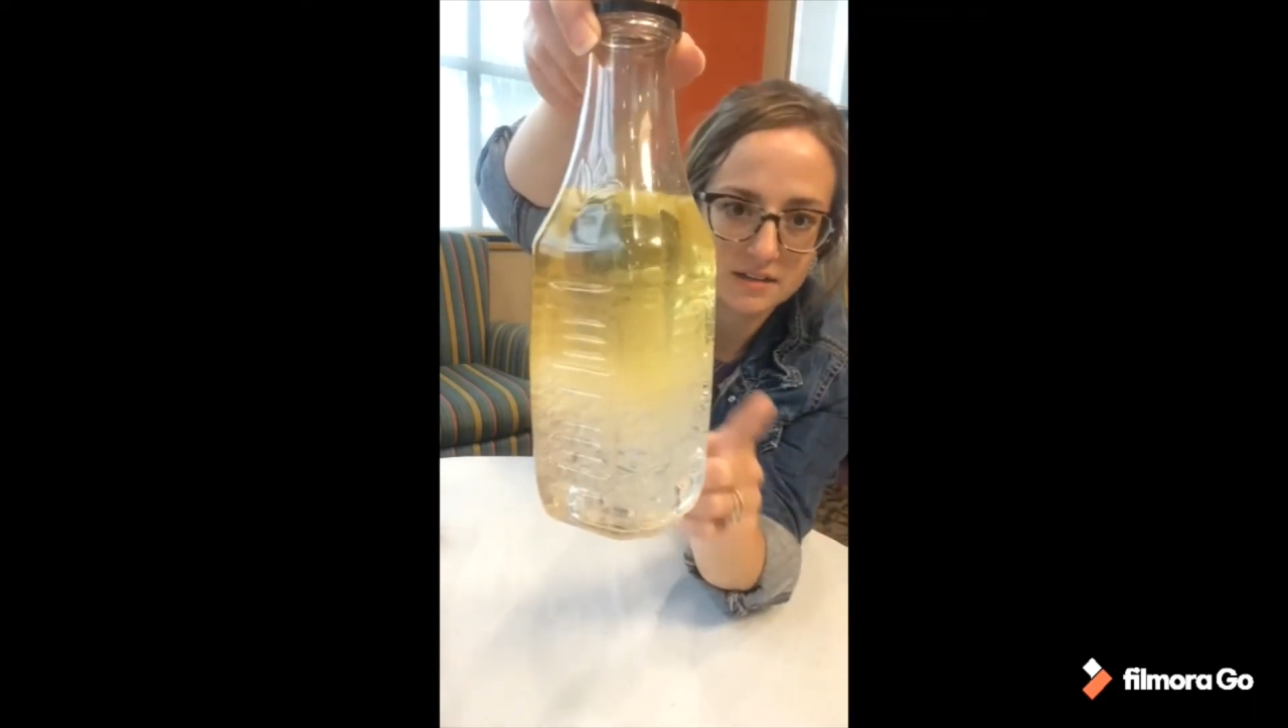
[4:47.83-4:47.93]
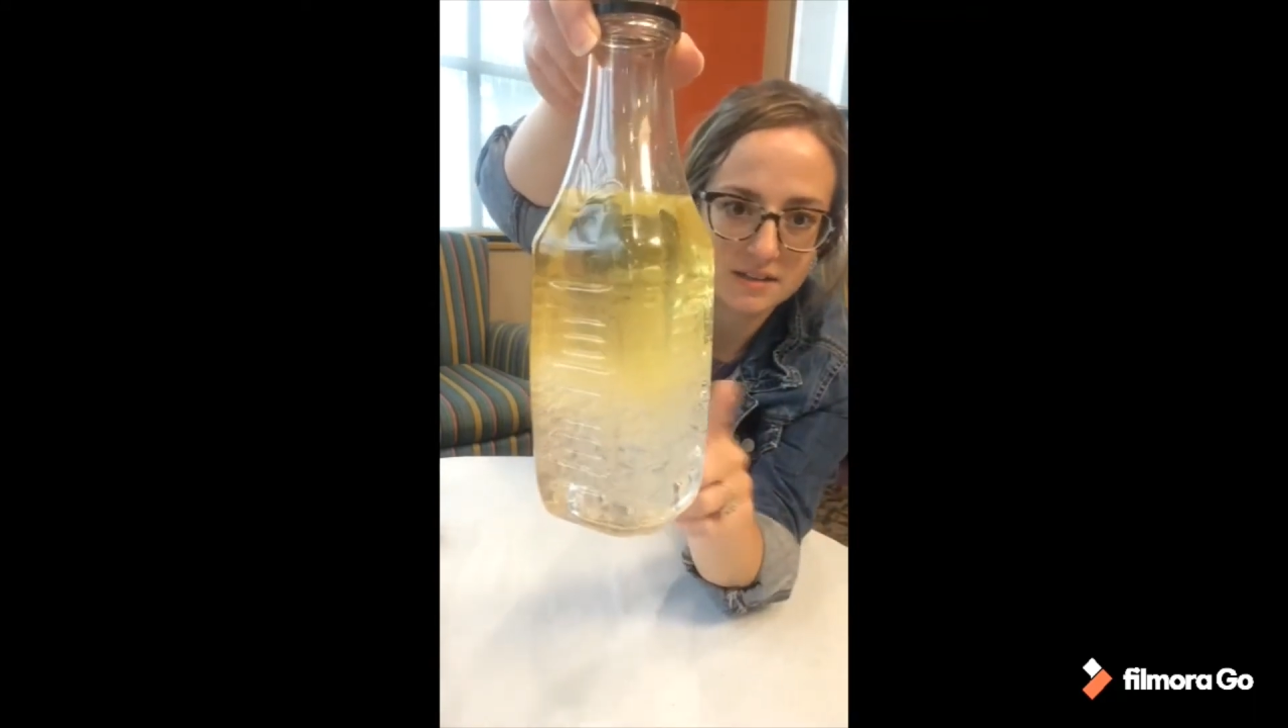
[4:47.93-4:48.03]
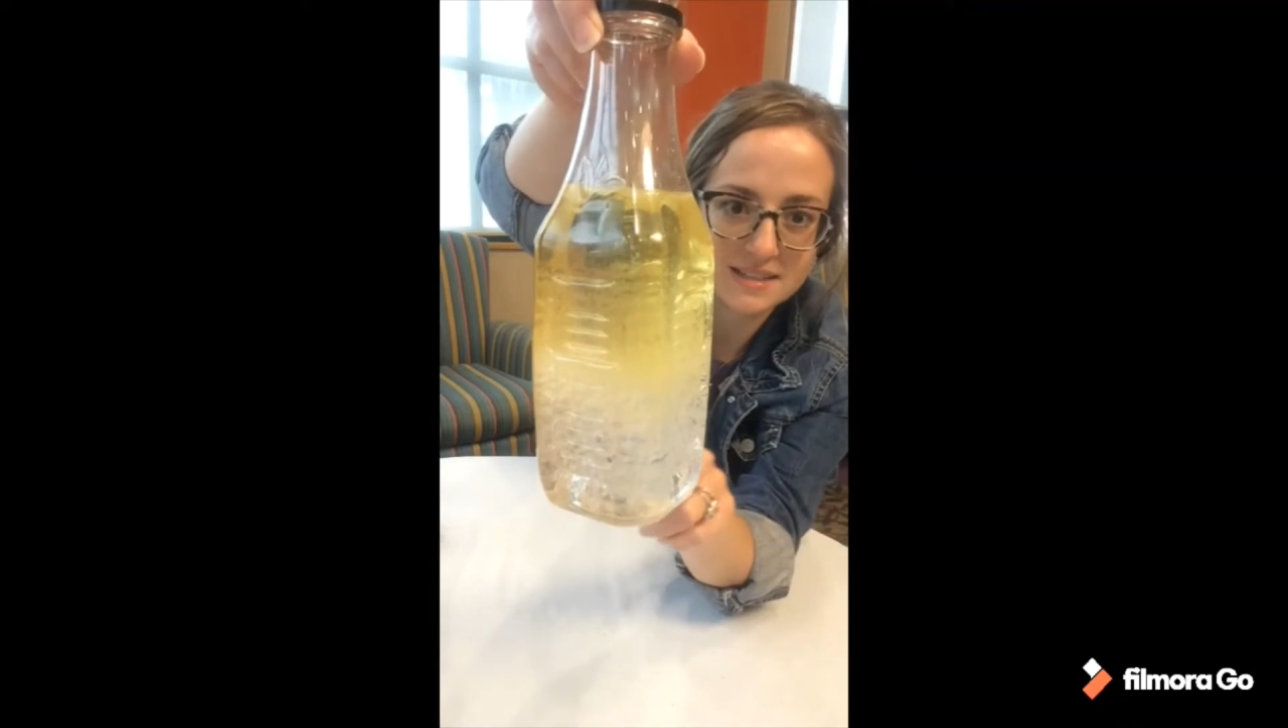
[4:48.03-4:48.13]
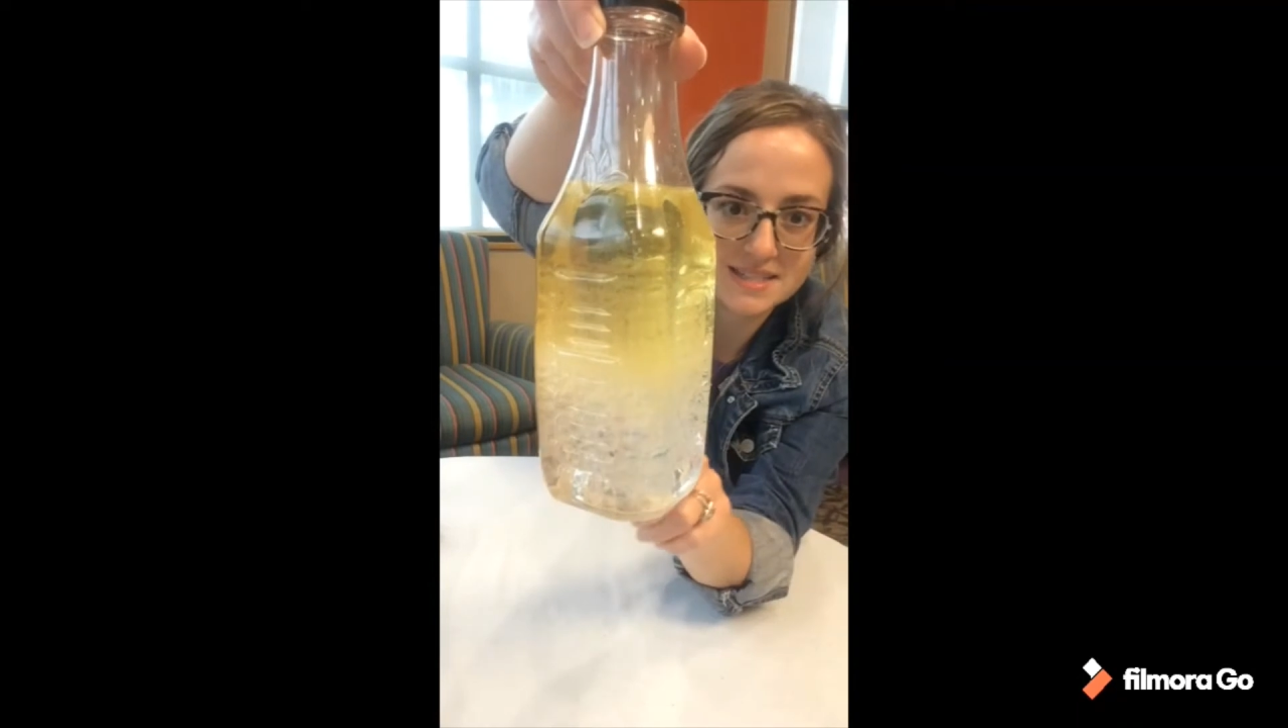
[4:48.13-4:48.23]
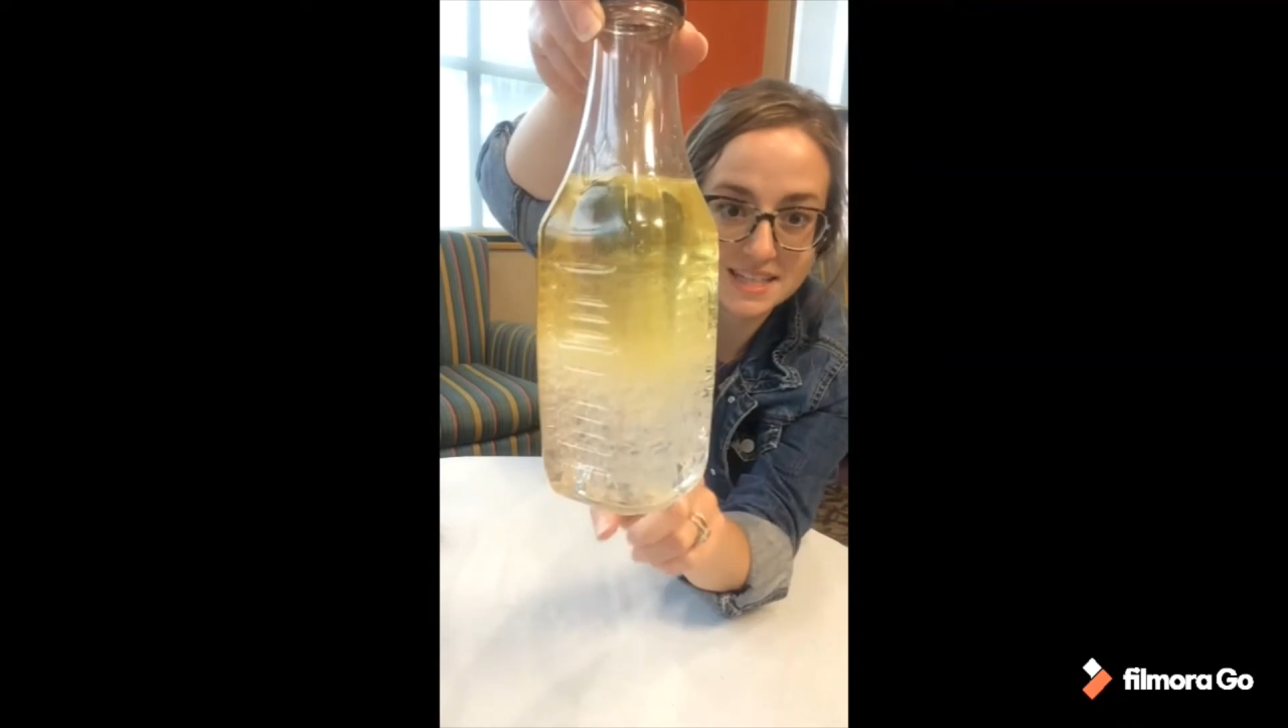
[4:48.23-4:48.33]

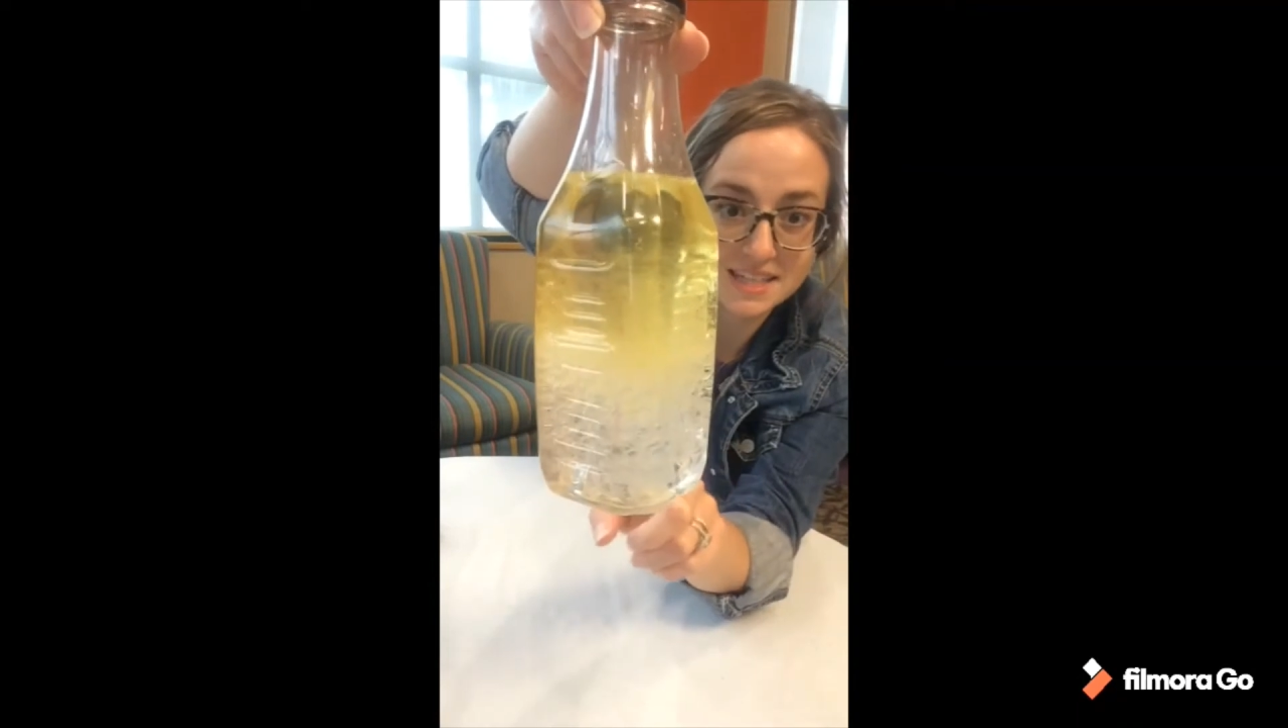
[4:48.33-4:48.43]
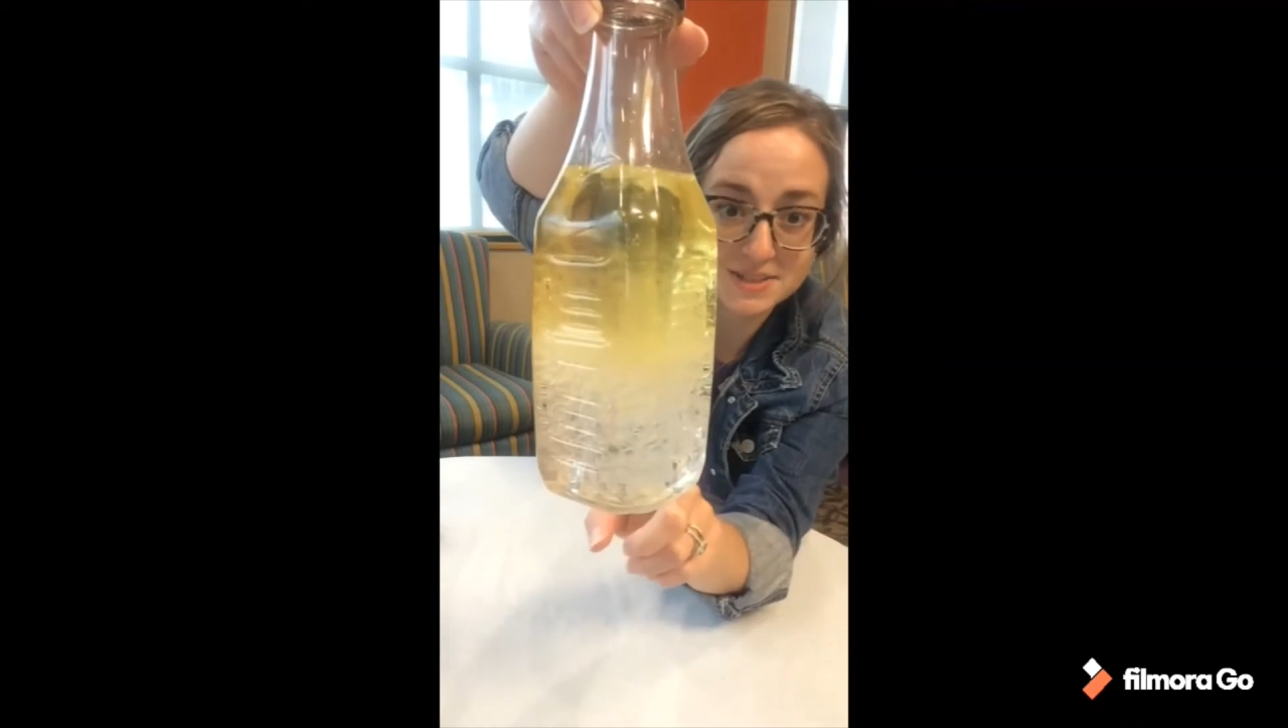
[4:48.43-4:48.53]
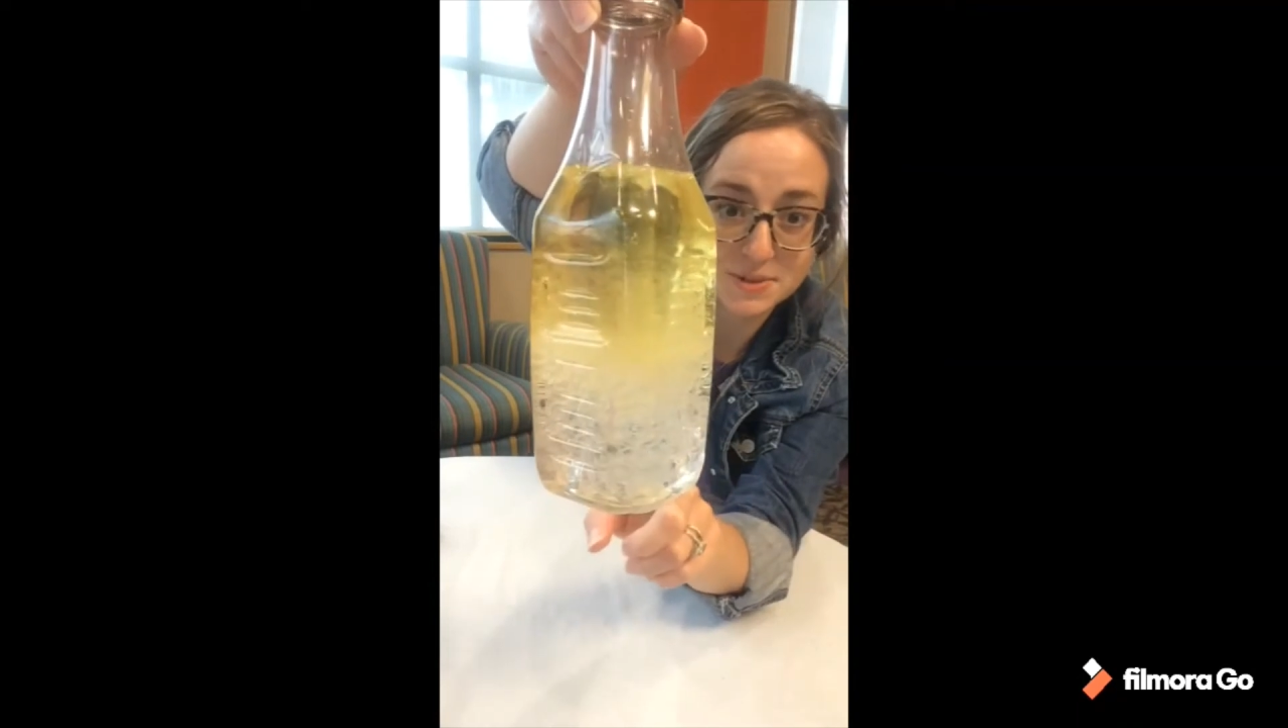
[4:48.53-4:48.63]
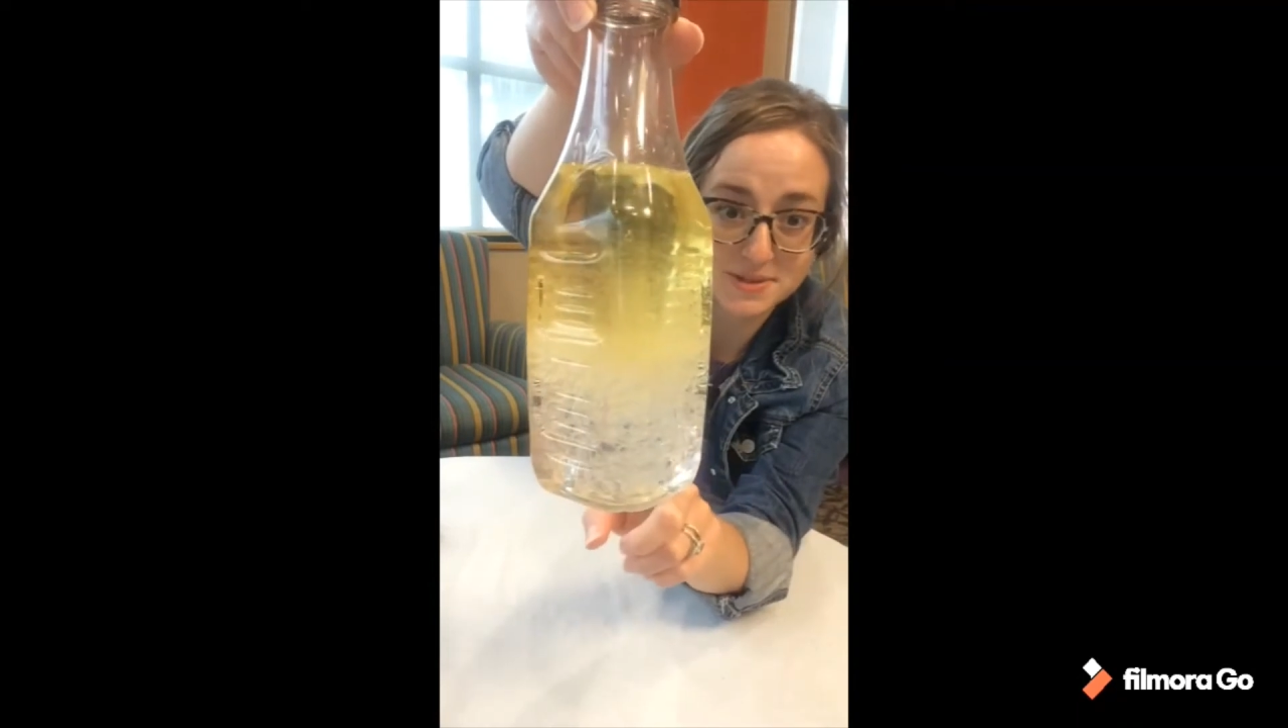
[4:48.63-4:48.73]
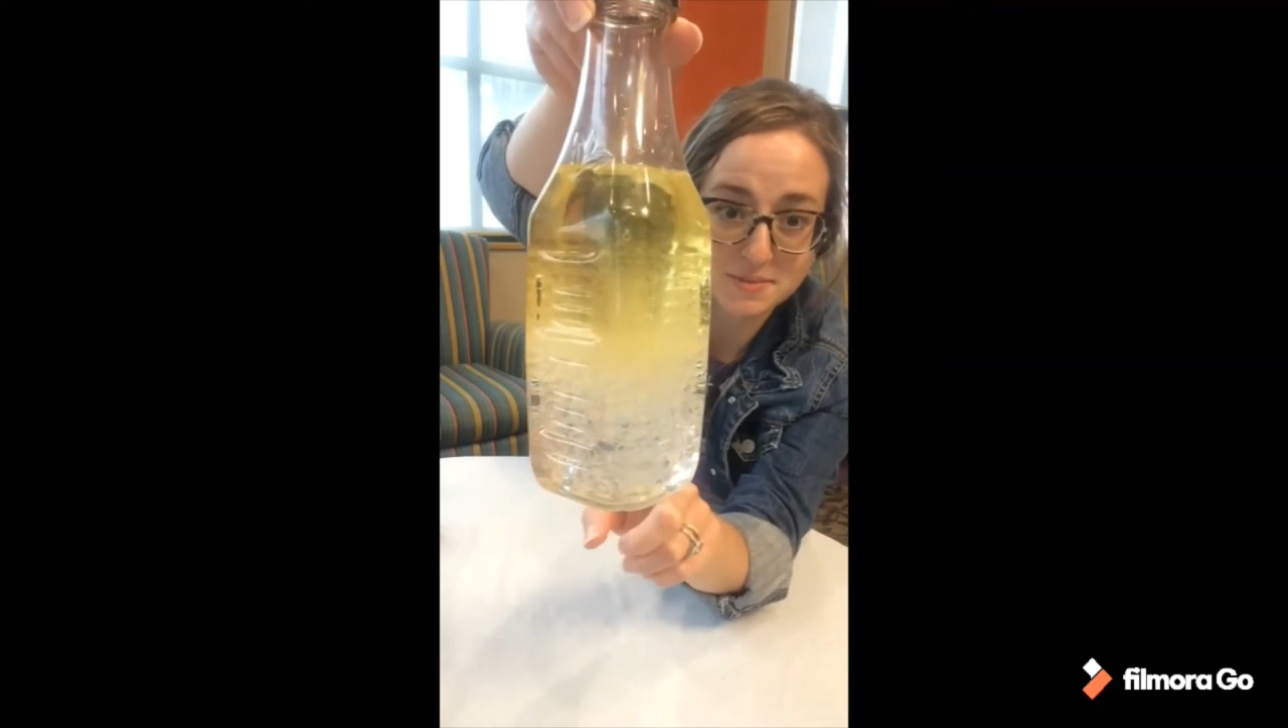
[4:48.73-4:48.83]
is sinking towards